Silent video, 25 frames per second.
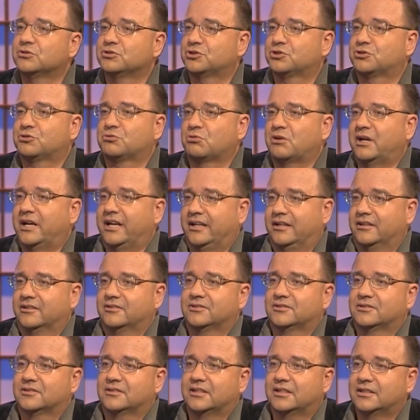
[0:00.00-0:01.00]
your
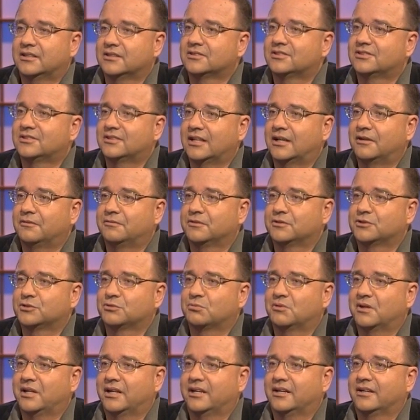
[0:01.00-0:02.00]
strengths in a
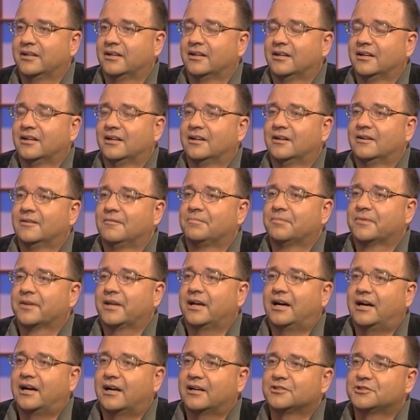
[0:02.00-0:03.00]
selfish way.
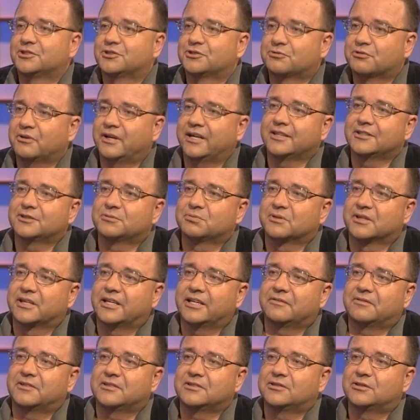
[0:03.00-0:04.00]
Our strengths were
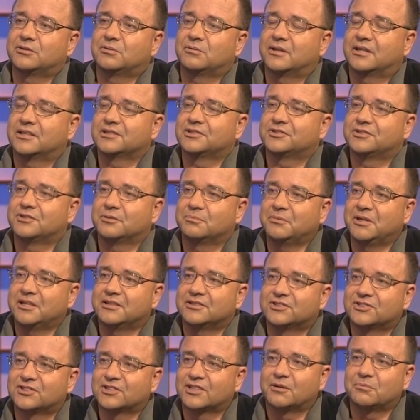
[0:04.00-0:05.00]
given to us to
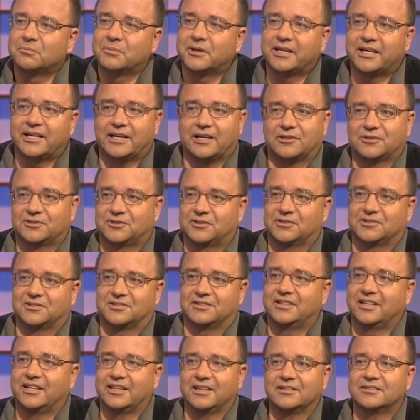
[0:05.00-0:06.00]
meet somebody
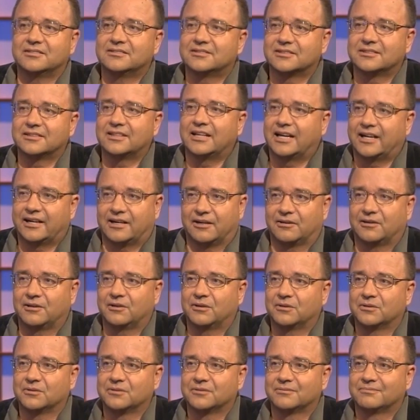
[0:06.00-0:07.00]
else's needs, not our
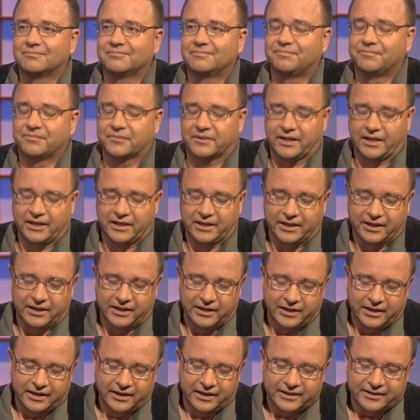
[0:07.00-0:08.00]
own.
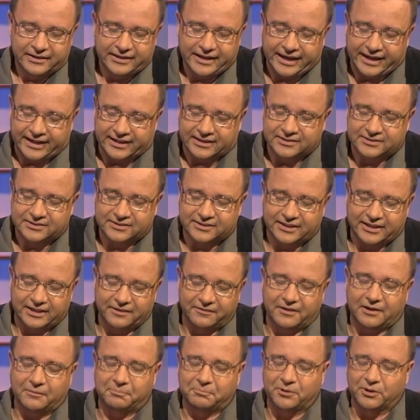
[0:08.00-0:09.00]
Next,
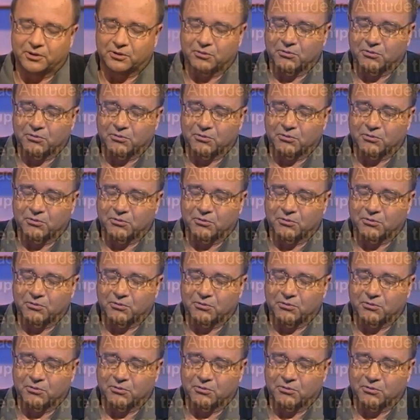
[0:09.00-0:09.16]
give up